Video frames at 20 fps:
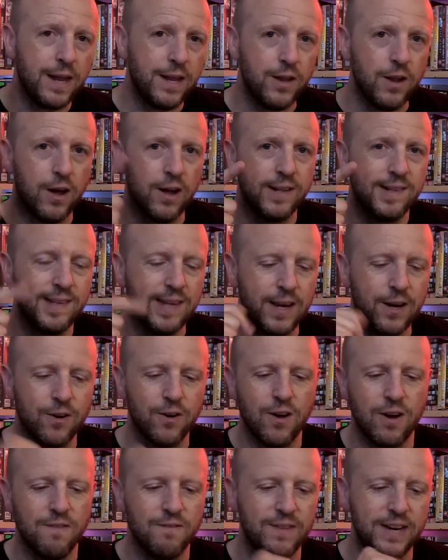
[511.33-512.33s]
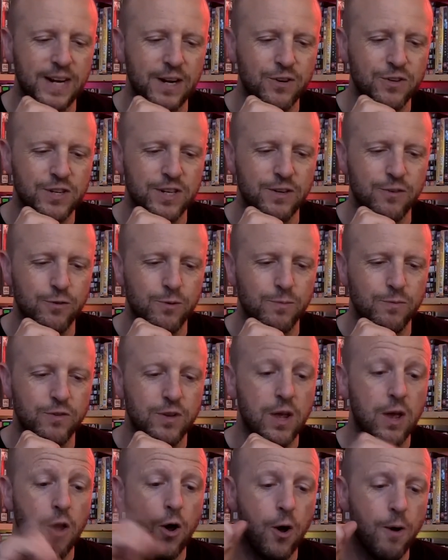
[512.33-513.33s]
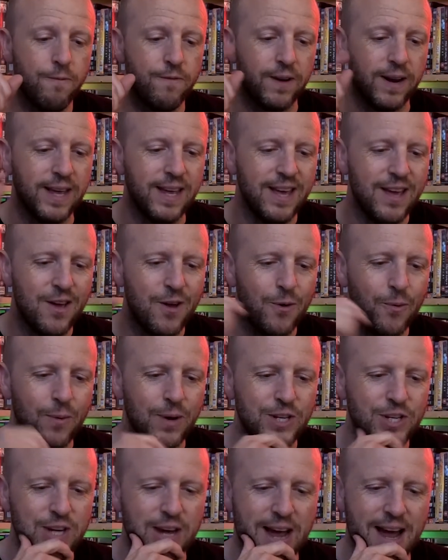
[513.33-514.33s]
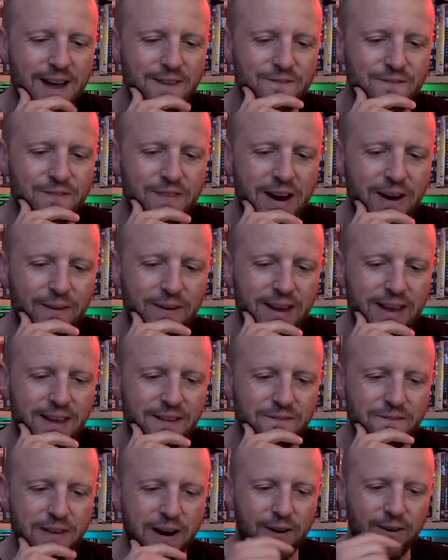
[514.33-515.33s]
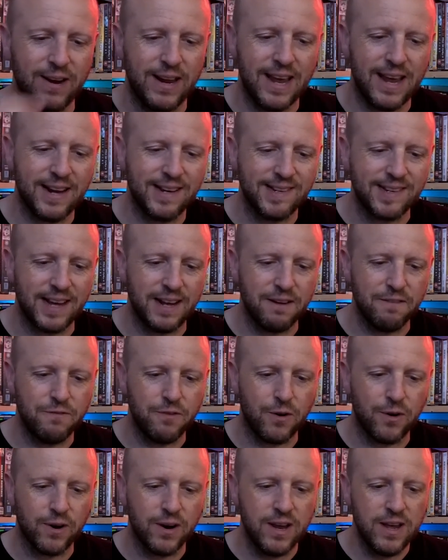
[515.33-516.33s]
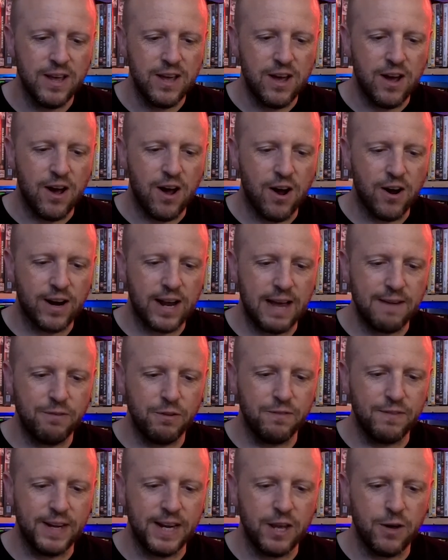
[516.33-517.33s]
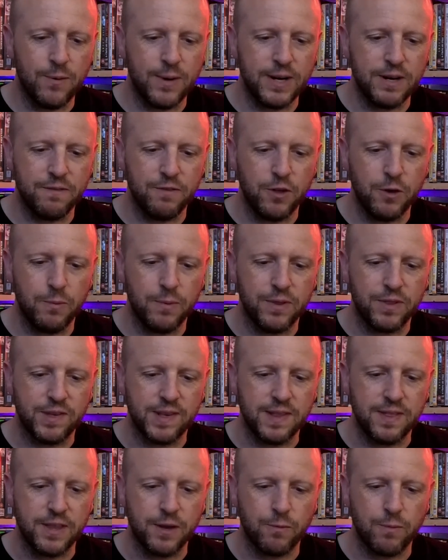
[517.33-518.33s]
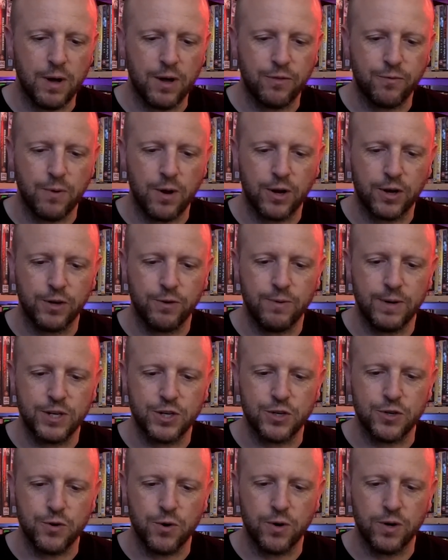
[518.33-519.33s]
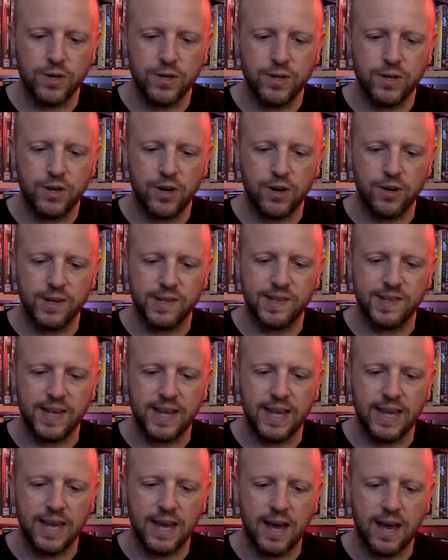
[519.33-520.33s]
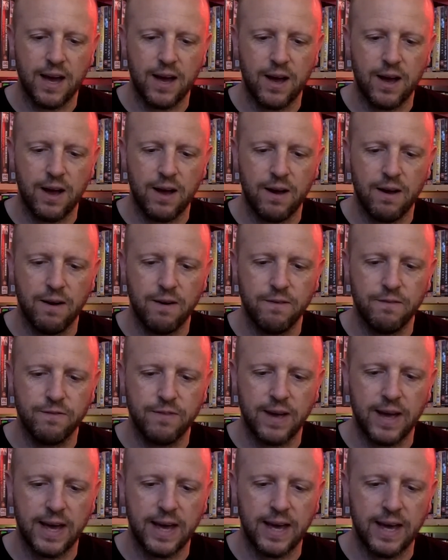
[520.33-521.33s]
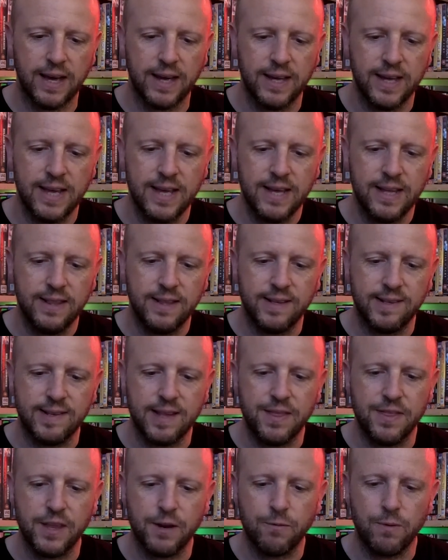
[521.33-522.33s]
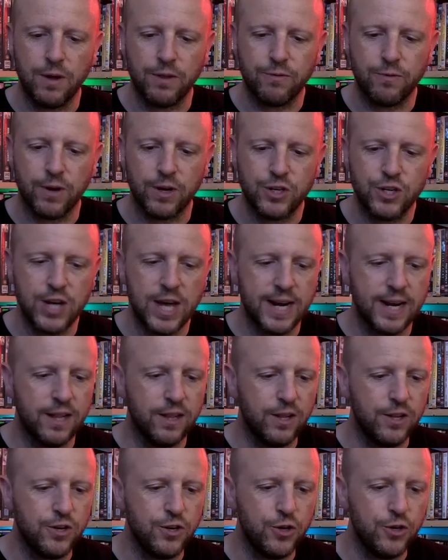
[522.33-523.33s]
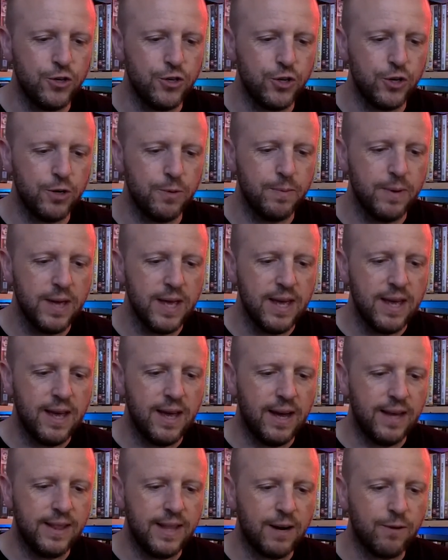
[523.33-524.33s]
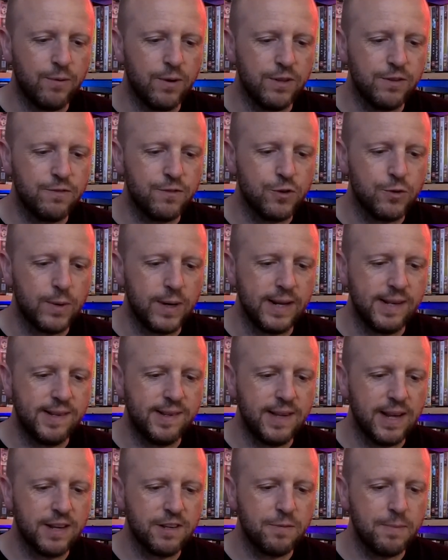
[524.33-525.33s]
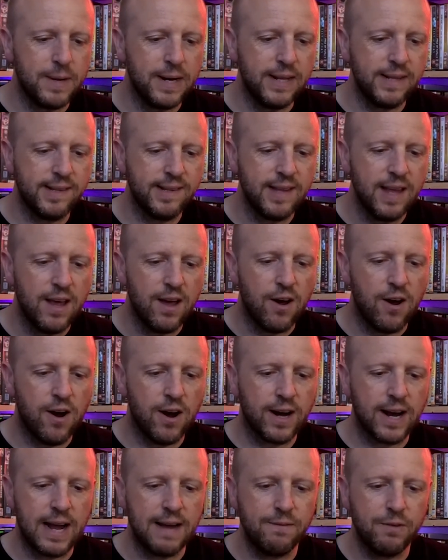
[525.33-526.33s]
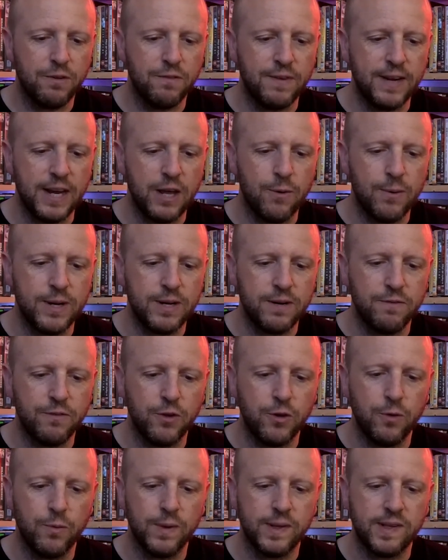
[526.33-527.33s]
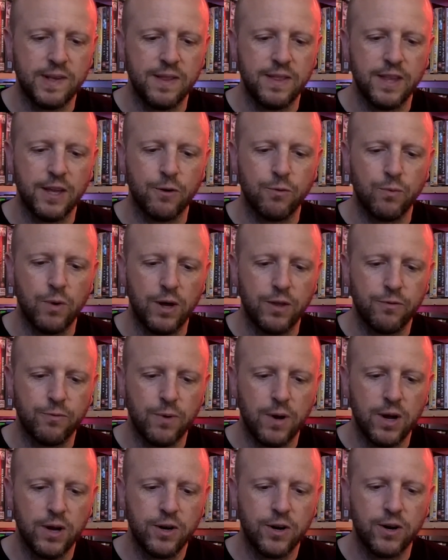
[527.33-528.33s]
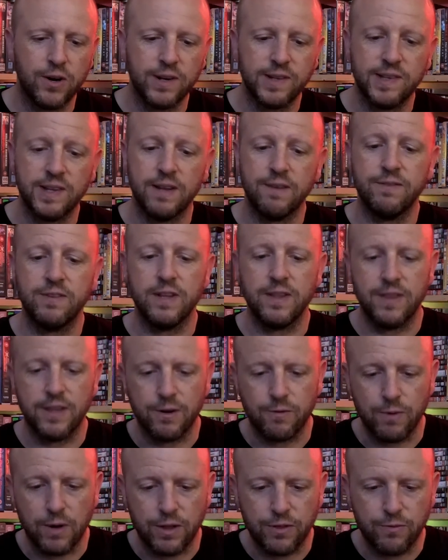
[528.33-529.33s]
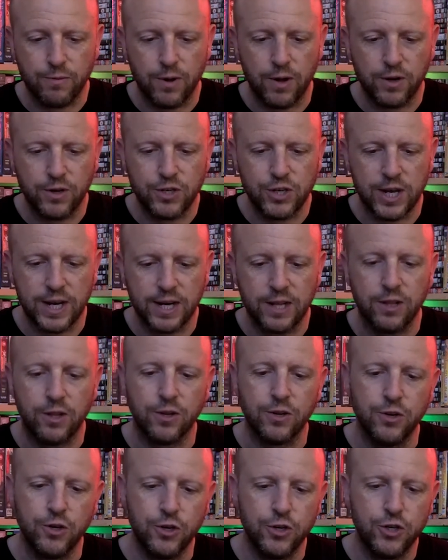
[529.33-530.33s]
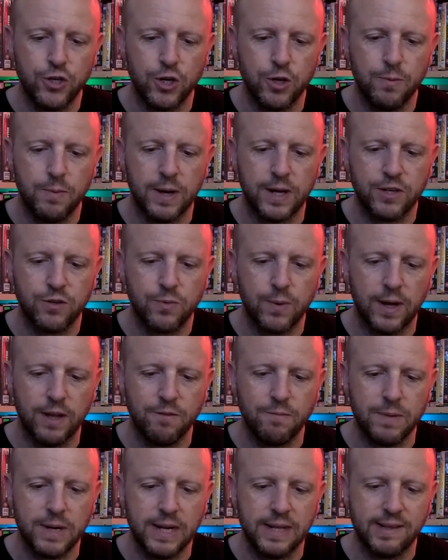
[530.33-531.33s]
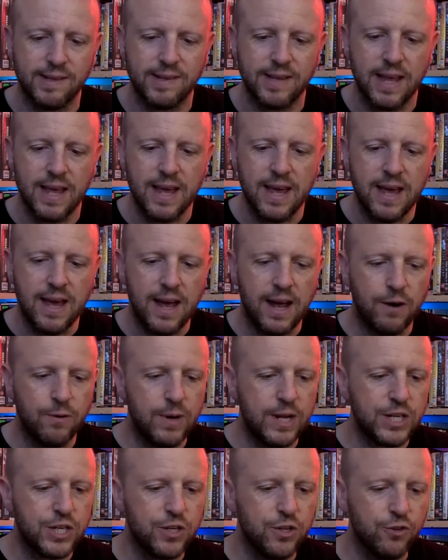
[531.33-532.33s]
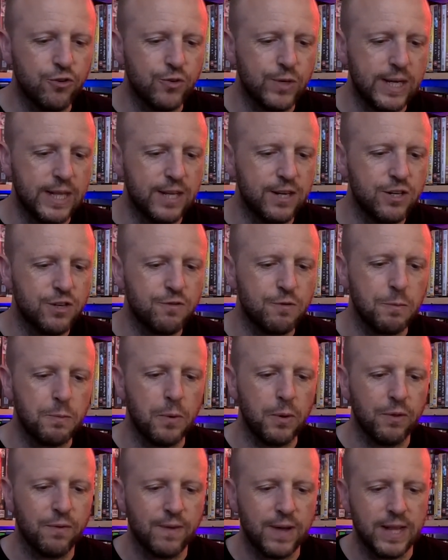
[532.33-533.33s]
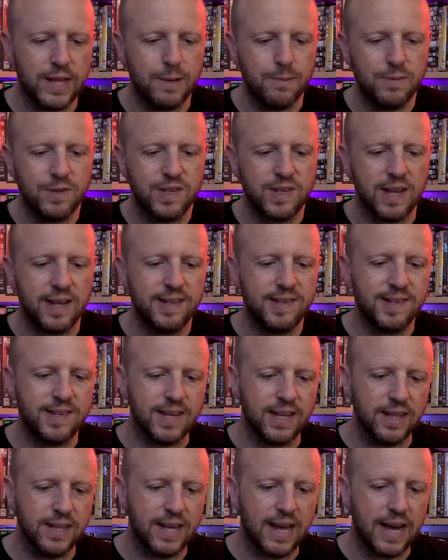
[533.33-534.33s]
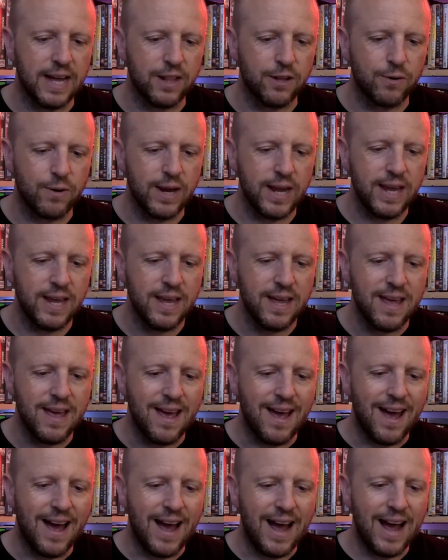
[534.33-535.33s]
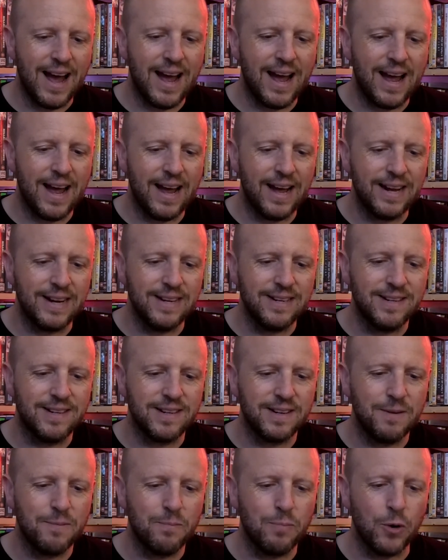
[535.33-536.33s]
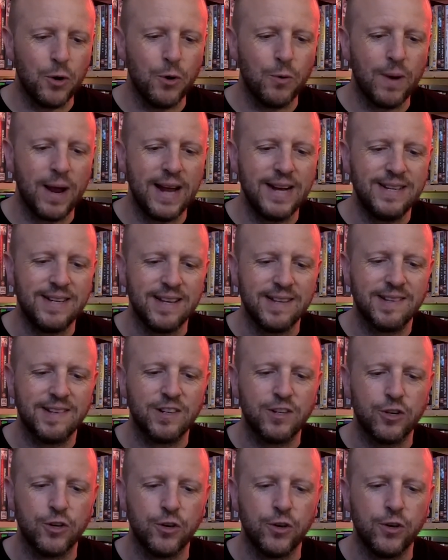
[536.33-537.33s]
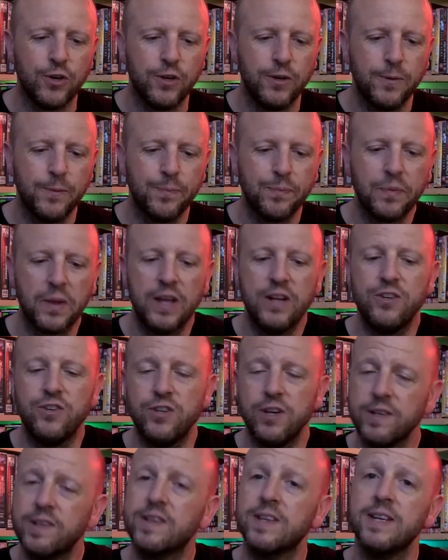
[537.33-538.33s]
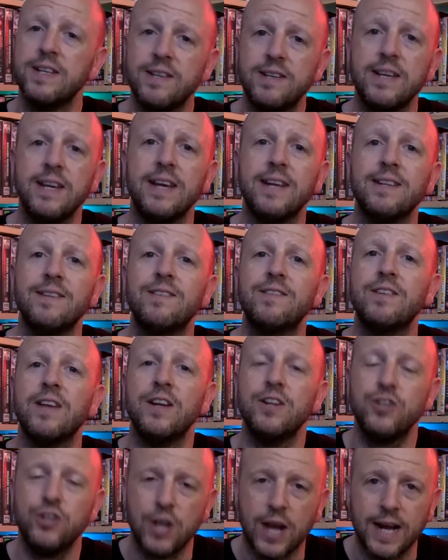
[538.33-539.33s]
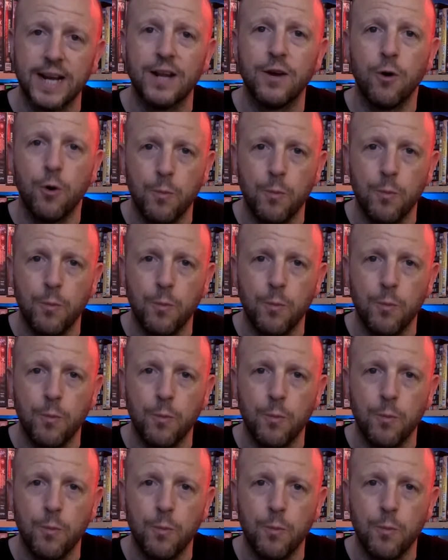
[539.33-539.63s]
Now it's here on Vinegar Syndromes, hopefully, which I'm very, very excited for. Archival video interview with Cynthia Rothrock and Richard Norton, courtesy of the Cynthia Rothrock channel on YouTube, and that runs for 26 minutes. Archival video interview with Cynthia Rothrock, courtesy of Cynthia Rothrock channel on YouTube, at 12 minutes. Original trailers for both films, still gallery, and Blu-ray disc 2 just contains China